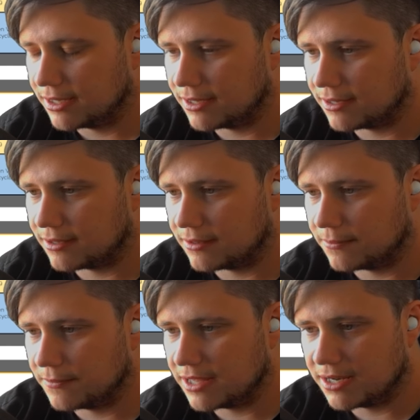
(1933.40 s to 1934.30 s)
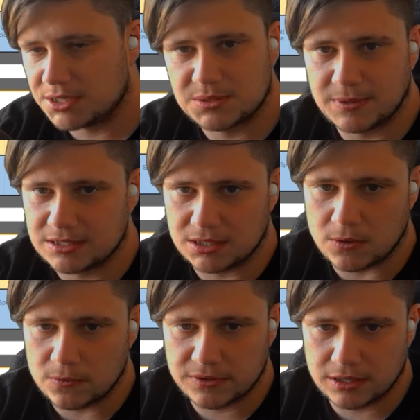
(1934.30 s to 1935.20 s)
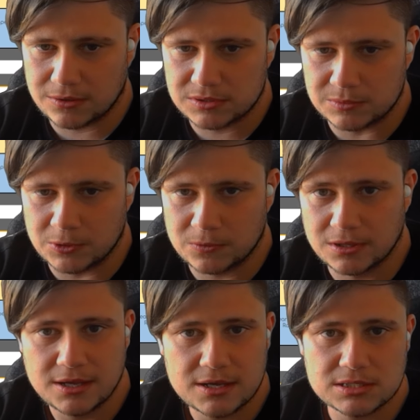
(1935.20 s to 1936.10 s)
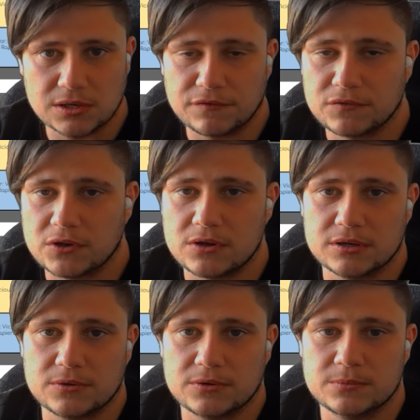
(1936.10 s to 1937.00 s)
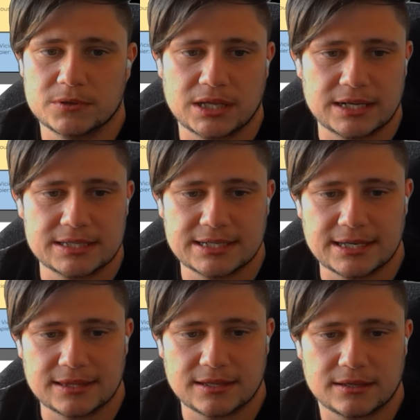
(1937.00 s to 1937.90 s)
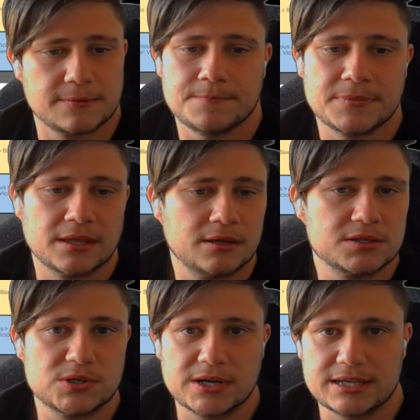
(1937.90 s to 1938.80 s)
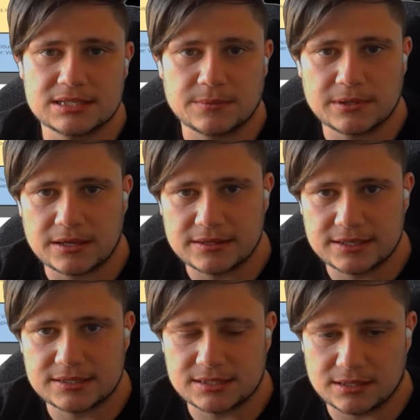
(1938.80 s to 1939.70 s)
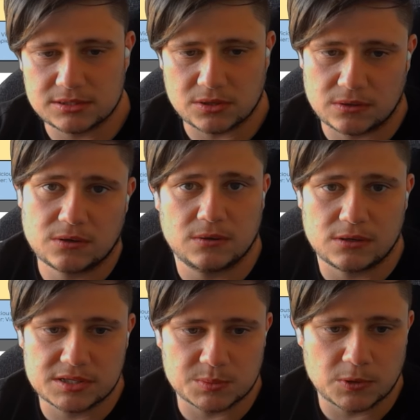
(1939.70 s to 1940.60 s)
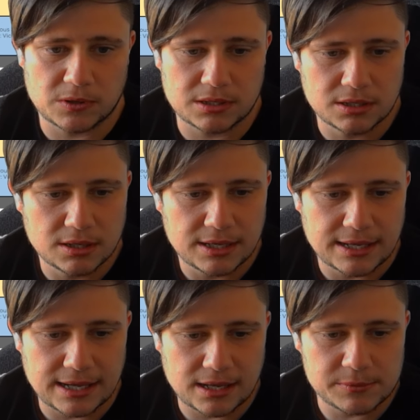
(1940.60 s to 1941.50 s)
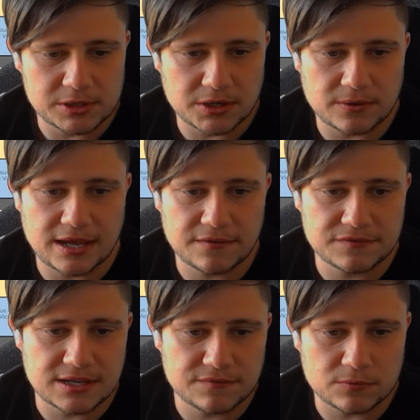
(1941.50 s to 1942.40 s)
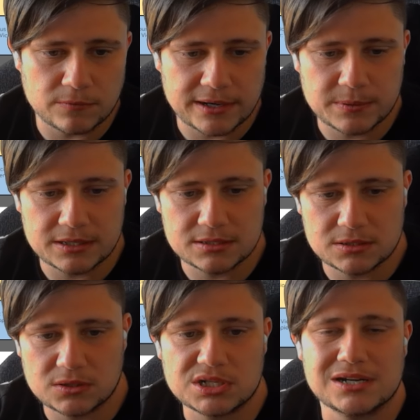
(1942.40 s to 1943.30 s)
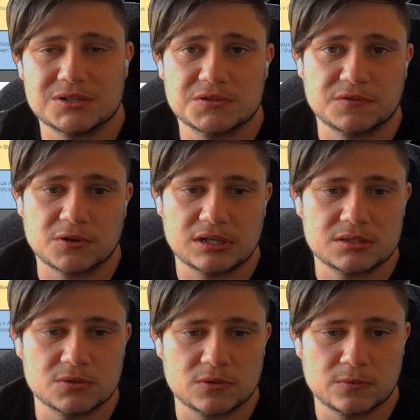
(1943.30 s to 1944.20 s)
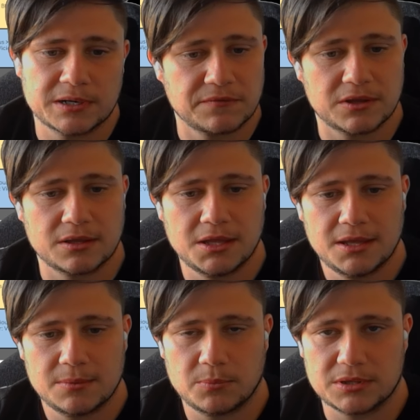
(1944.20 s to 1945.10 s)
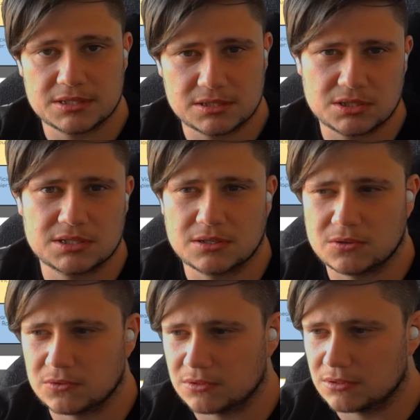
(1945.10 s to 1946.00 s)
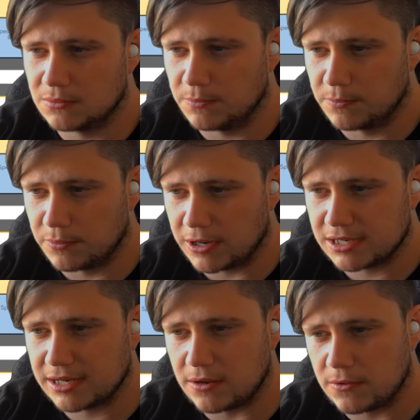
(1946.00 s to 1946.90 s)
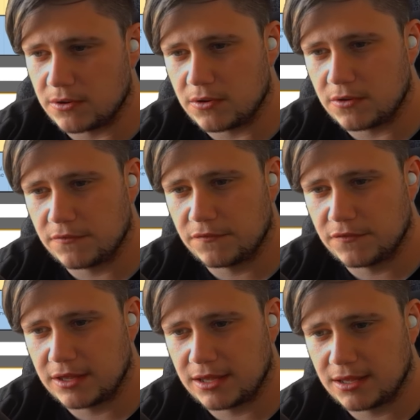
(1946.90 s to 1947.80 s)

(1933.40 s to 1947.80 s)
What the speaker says: And it just makes the whole thing go smooth. So if you've got a group you're getting together, try and get something like this, it's going to go a lot smoother. You don't have to have the rapiers, you can change those for greatsword or whatever, but this is just a good breakdown of